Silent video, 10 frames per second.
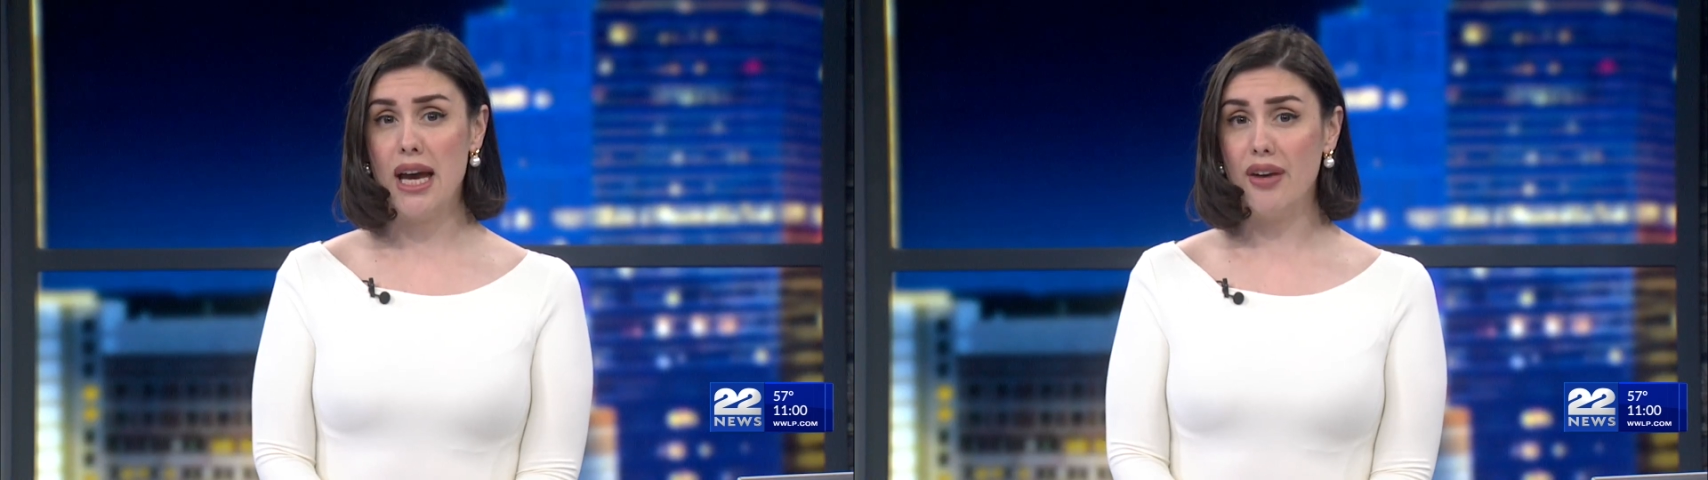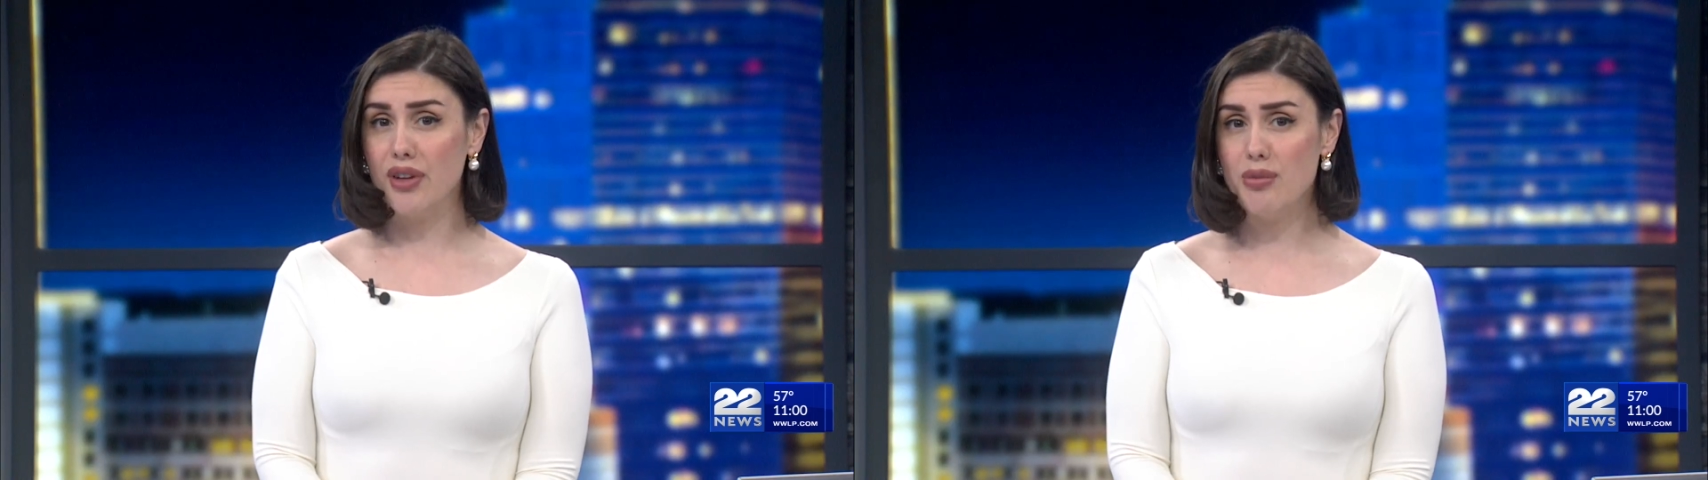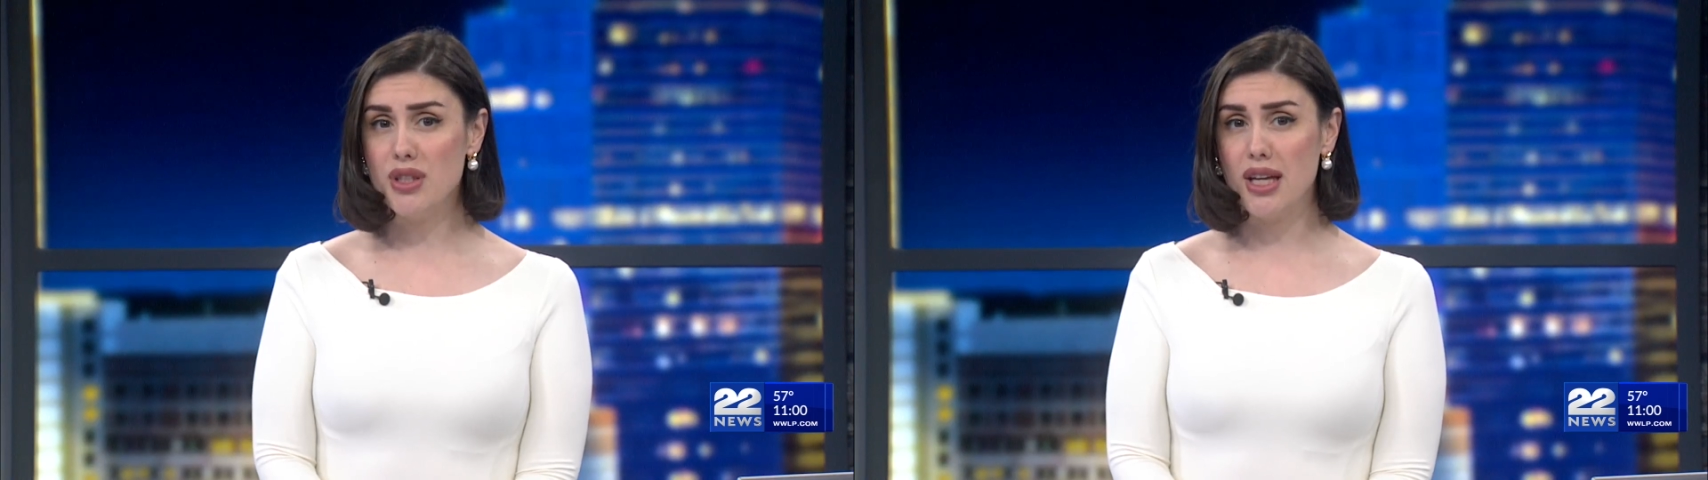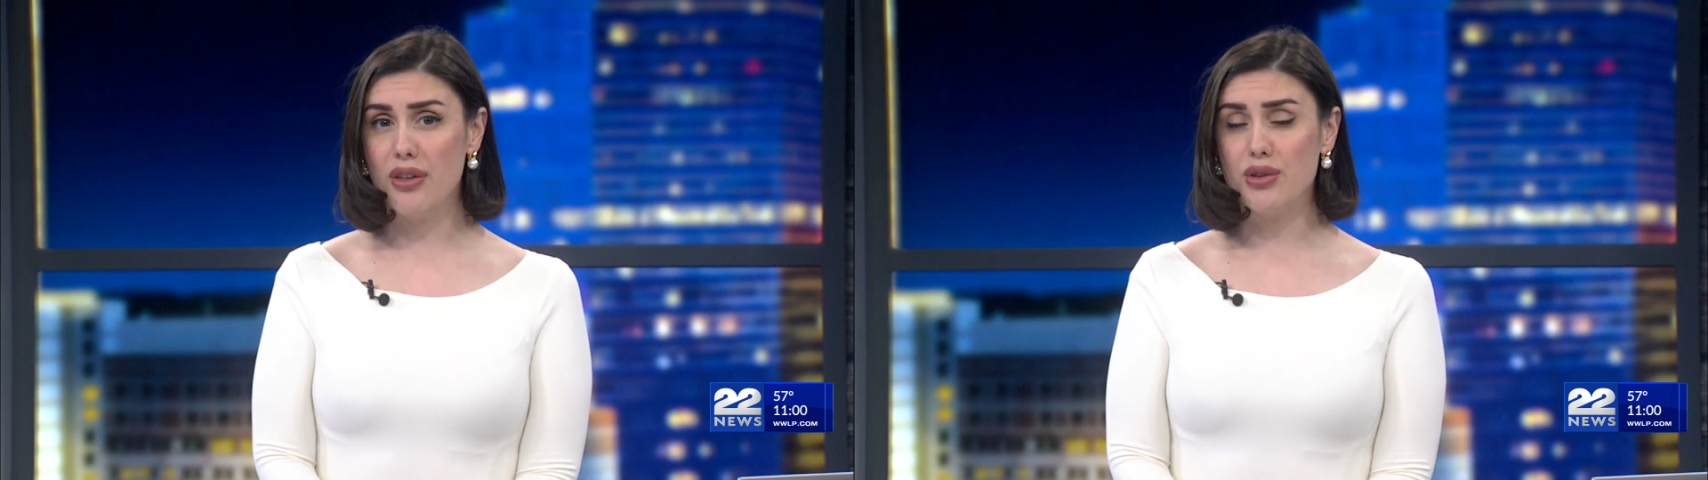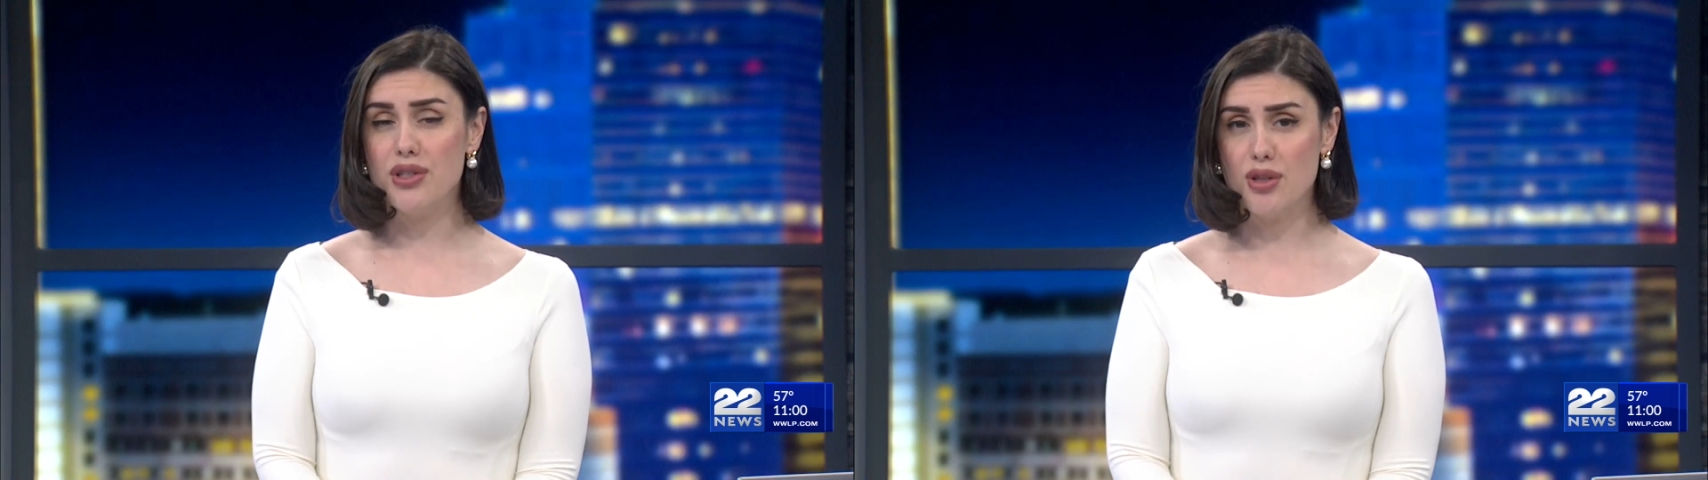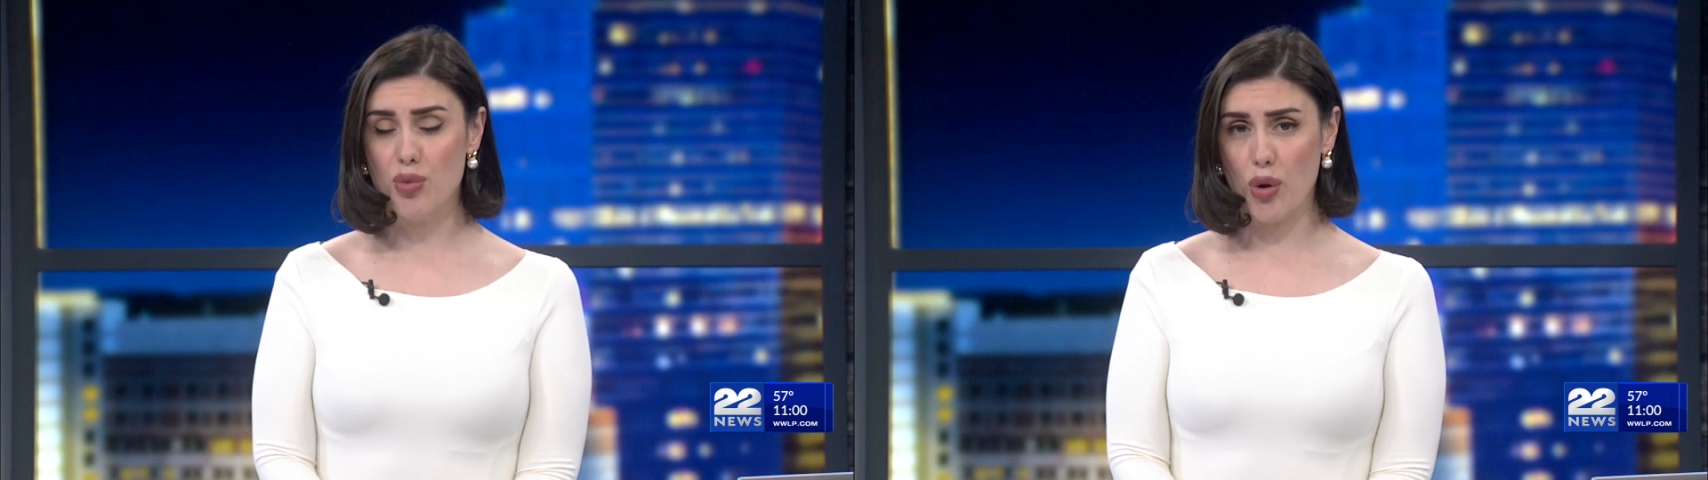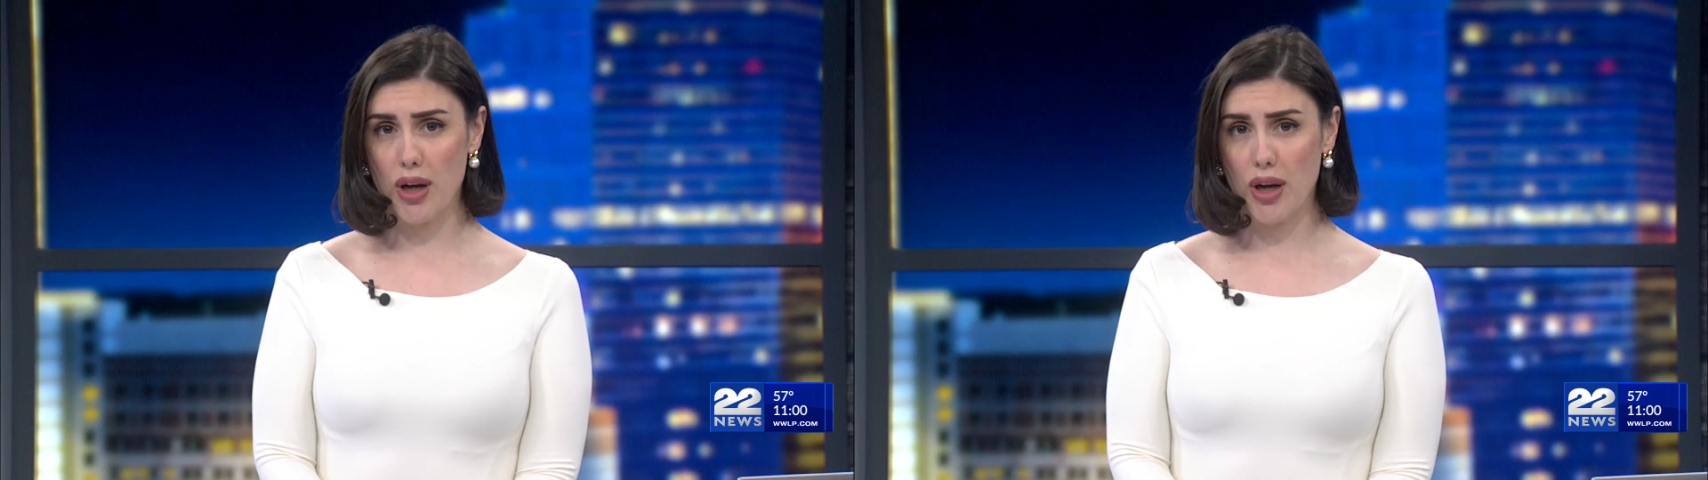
have come together to support